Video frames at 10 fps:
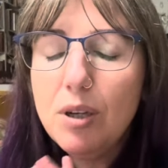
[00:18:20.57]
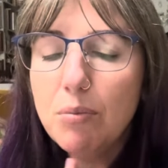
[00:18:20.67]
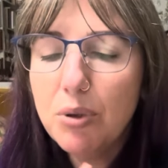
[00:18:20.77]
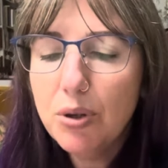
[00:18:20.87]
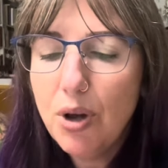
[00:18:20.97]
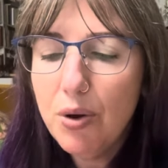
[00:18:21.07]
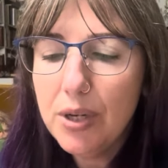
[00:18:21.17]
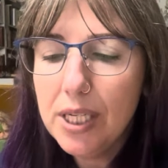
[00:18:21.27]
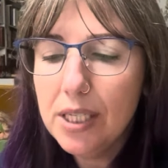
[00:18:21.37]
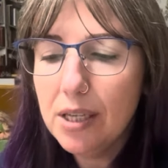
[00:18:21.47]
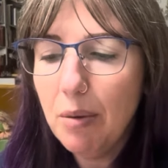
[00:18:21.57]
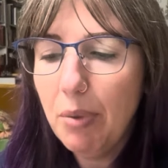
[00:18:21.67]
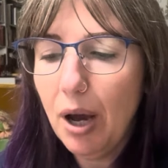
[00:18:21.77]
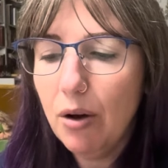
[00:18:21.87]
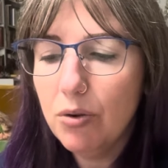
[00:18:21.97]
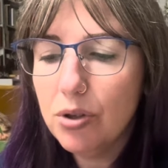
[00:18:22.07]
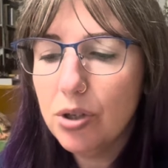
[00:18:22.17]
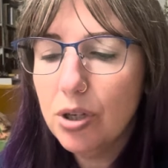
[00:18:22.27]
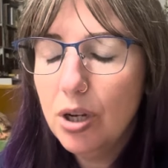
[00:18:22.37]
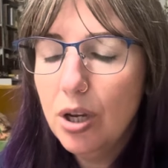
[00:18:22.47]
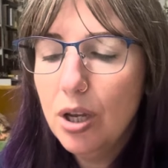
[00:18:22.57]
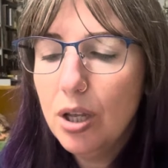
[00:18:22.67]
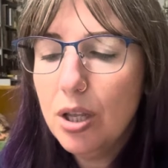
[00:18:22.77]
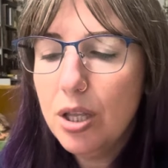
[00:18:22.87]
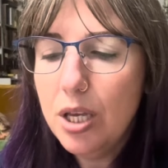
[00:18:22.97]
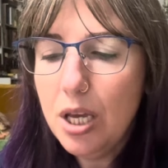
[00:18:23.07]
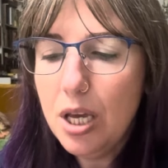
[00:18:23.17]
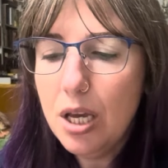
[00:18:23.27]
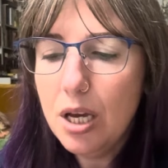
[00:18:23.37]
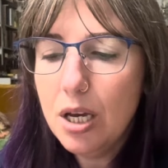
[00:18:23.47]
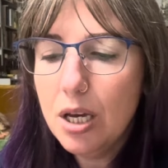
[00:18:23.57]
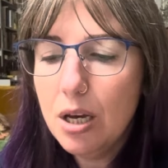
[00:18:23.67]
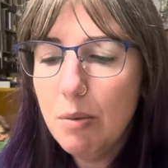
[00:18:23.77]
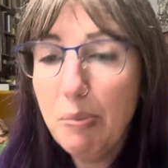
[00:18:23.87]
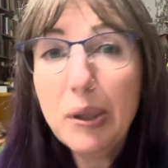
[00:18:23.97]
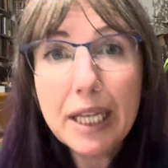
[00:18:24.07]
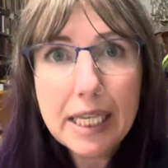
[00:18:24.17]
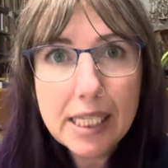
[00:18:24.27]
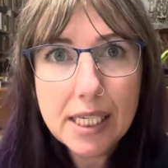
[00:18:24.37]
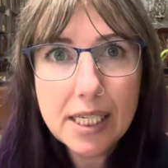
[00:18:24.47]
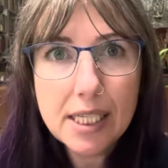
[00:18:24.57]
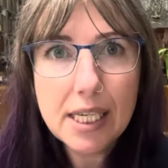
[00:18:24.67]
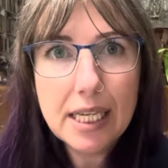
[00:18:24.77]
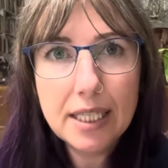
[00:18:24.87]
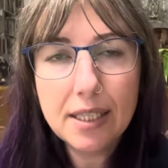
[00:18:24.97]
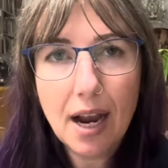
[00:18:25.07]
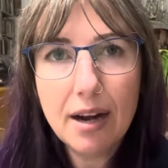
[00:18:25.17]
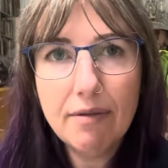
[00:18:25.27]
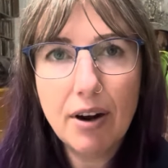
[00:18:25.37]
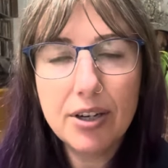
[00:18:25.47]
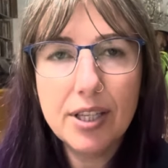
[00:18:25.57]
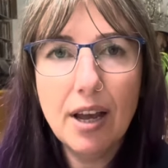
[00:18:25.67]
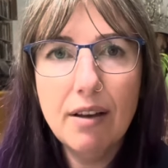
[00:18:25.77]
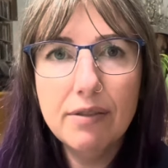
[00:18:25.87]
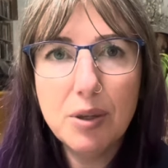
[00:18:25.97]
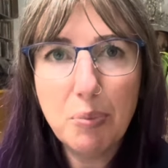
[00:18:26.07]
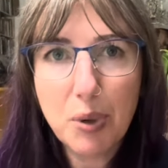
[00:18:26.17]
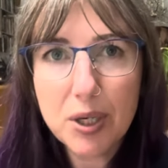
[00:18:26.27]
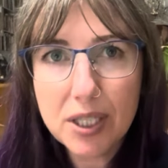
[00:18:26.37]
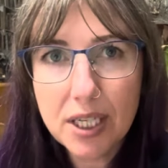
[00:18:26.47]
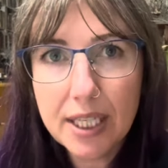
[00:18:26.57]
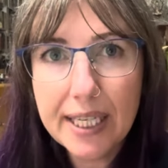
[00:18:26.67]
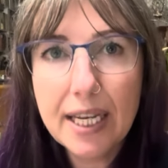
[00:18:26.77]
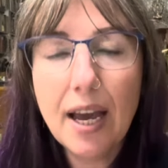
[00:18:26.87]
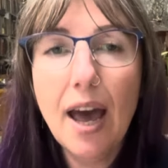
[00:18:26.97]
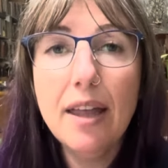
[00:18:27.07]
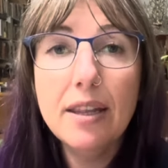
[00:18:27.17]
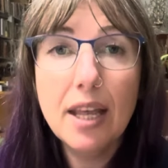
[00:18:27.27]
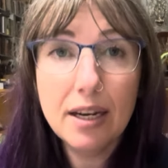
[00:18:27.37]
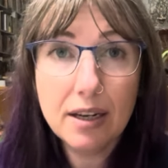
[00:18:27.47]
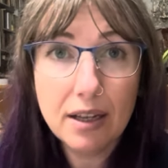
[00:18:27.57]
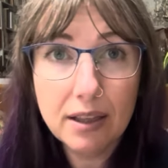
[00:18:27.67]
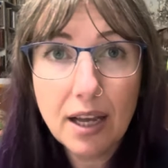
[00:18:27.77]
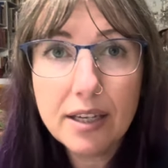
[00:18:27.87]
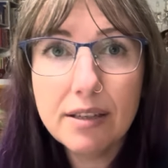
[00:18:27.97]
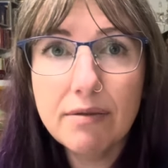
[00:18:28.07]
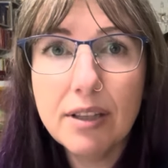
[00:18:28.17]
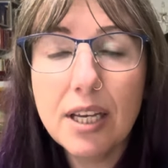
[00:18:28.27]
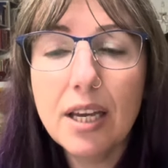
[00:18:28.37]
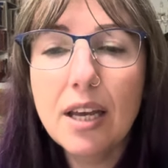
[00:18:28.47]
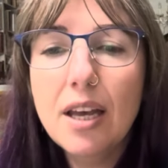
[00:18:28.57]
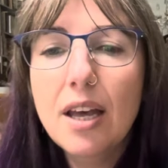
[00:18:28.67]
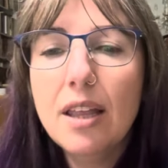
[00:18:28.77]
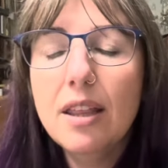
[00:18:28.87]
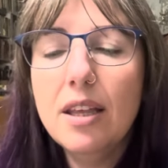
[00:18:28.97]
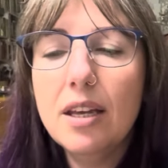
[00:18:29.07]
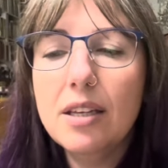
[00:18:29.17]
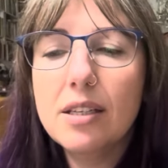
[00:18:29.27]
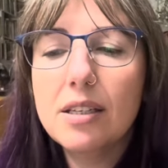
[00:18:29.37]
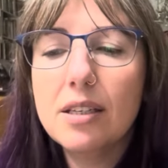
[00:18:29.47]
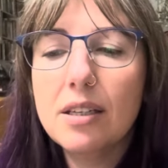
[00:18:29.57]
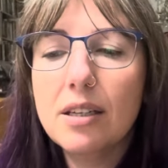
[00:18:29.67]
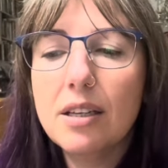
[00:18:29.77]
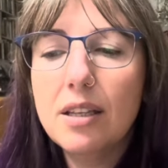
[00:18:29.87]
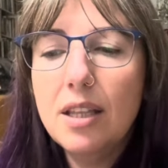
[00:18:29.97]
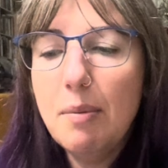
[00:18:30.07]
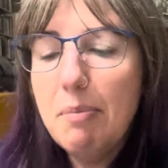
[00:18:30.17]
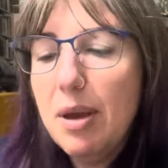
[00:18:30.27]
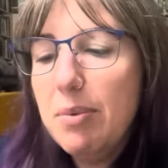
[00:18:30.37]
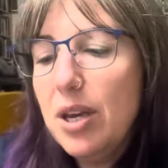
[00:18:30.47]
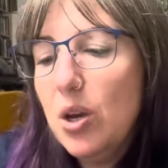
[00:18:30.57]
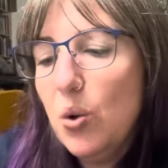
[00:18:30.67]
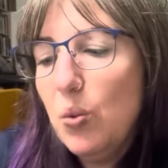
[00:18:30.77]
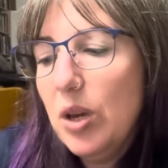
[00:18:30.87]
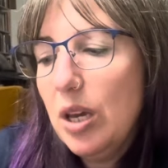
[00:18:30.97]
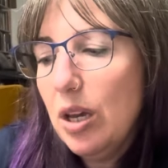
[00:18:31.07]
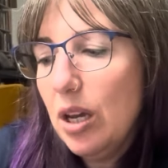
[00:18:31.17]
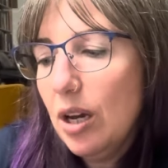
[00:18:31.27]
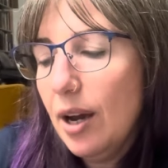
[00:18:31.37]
Pluto is about the places inside of ourselves personally and then collectively that maybe we